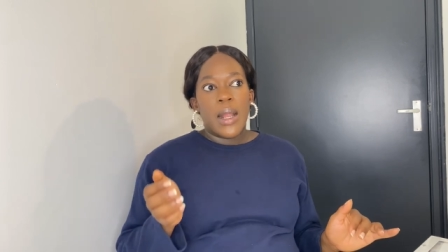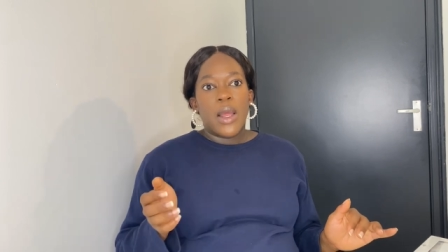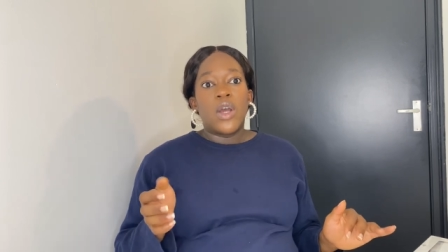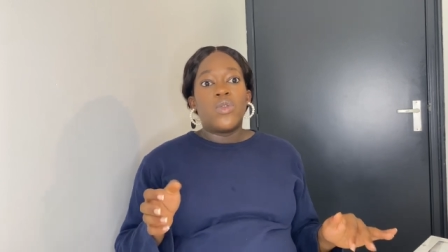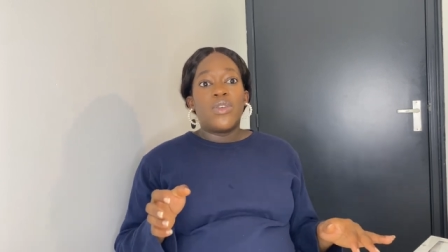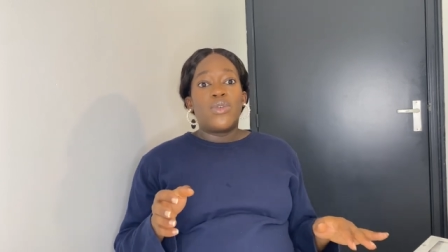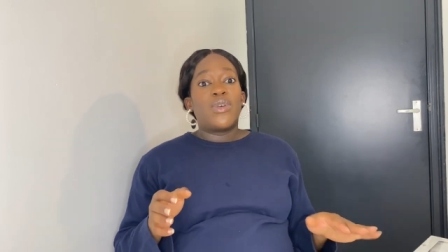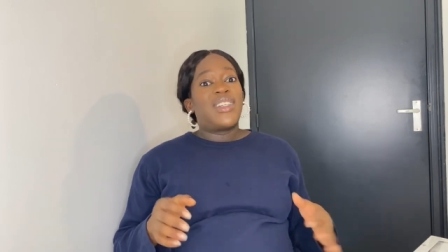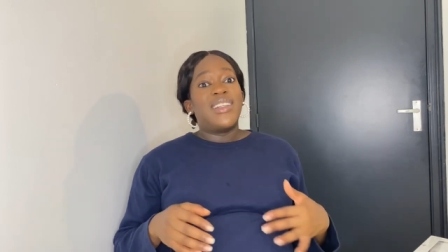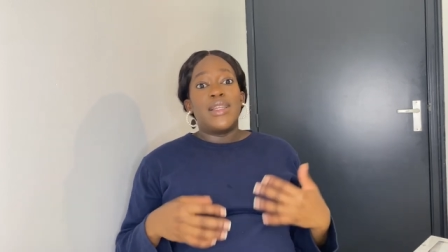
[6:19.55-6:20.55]
because we've
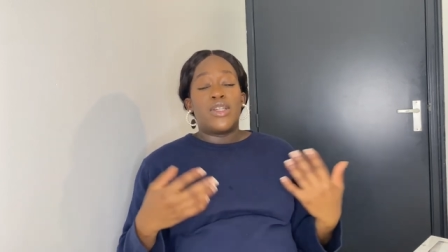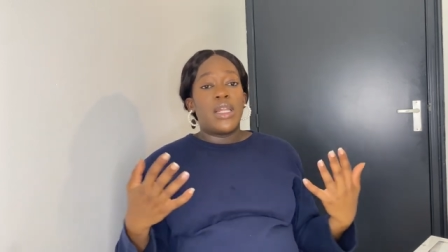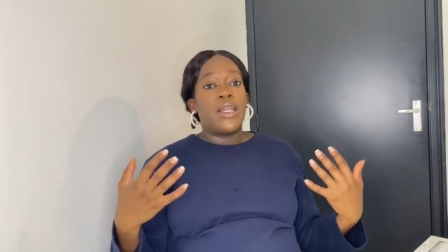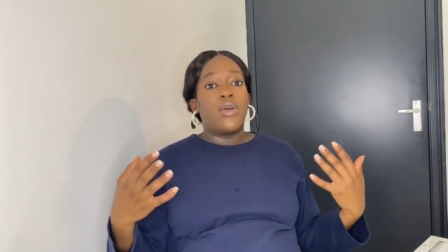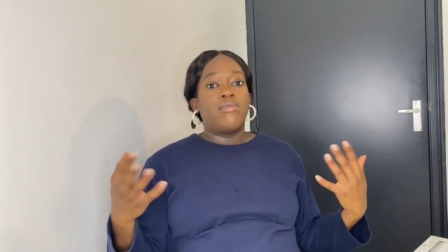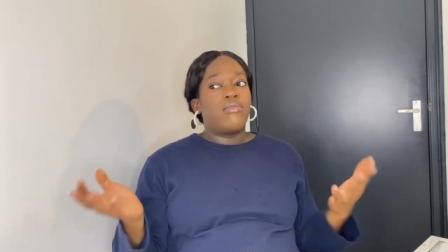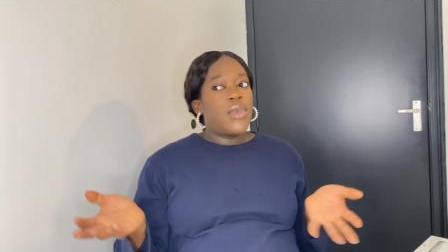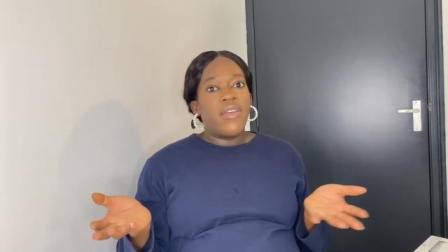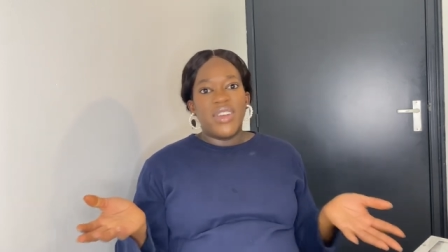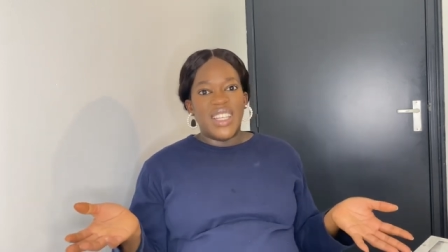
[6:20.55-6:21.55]
gotten literally
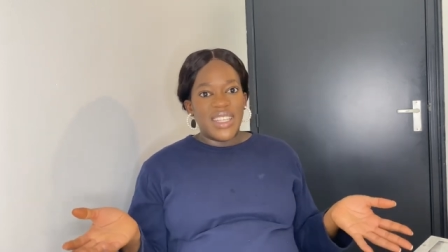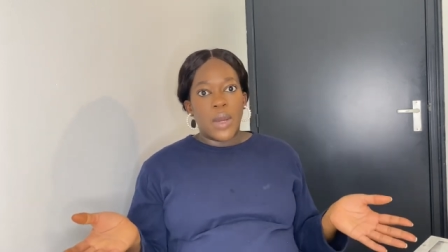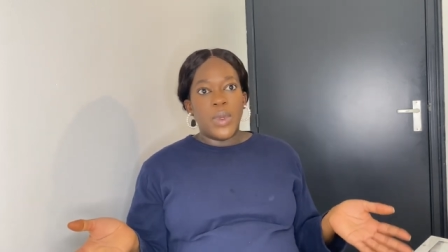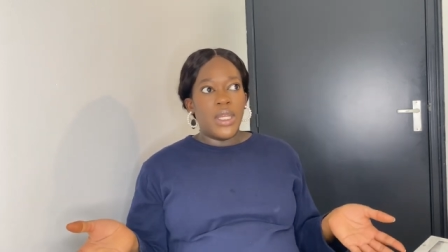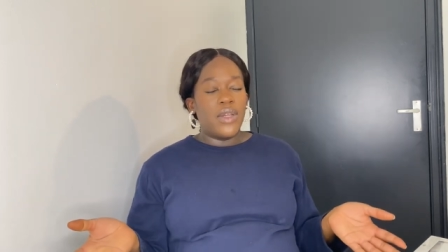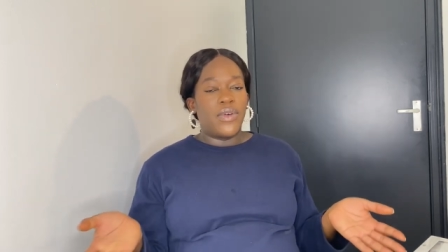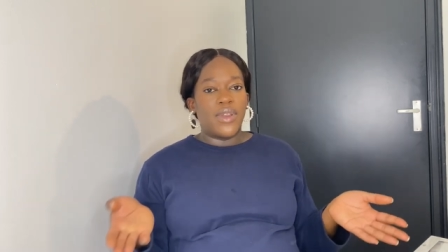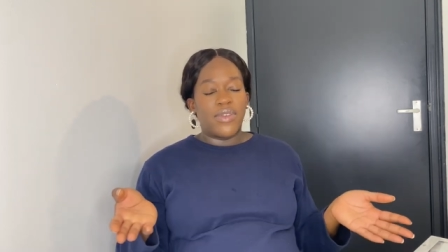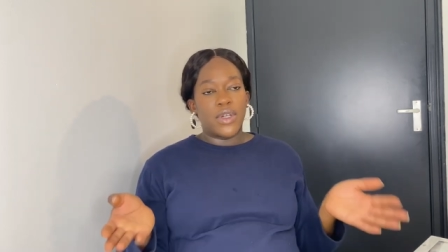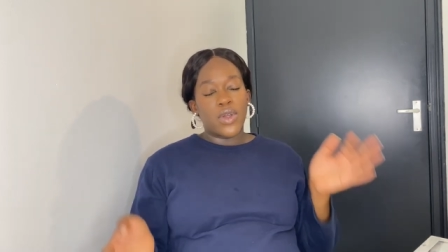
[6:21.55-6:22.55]
everything that we need for
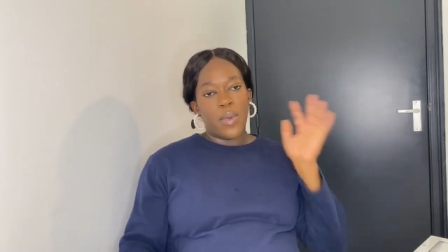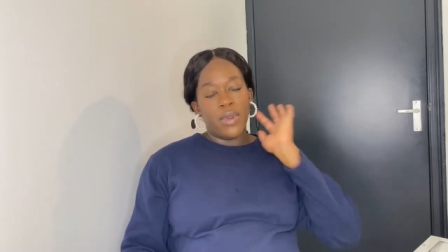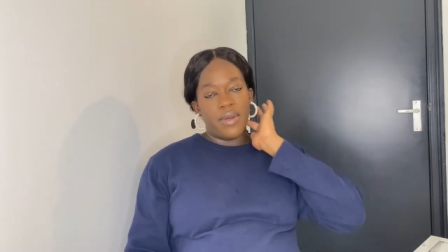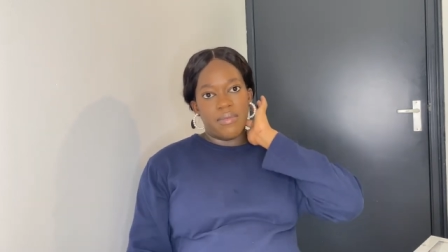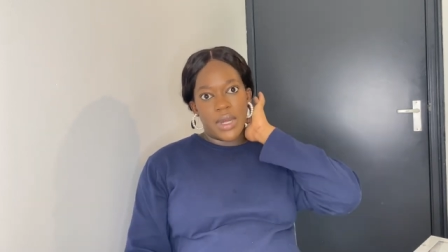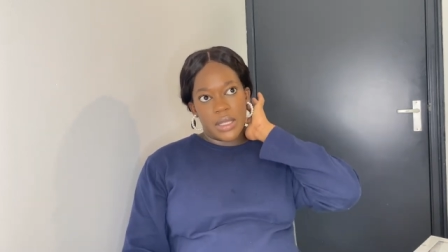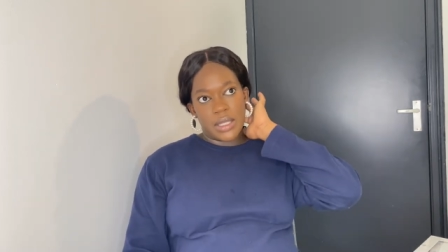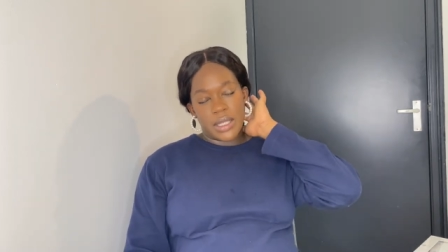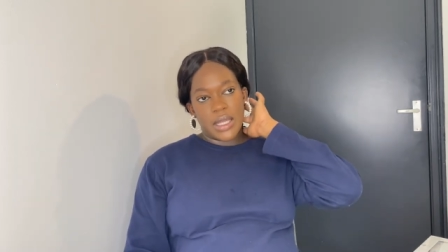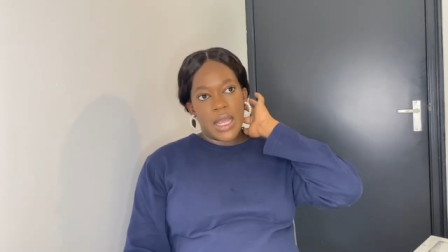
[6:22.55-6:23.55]
the first couple of months.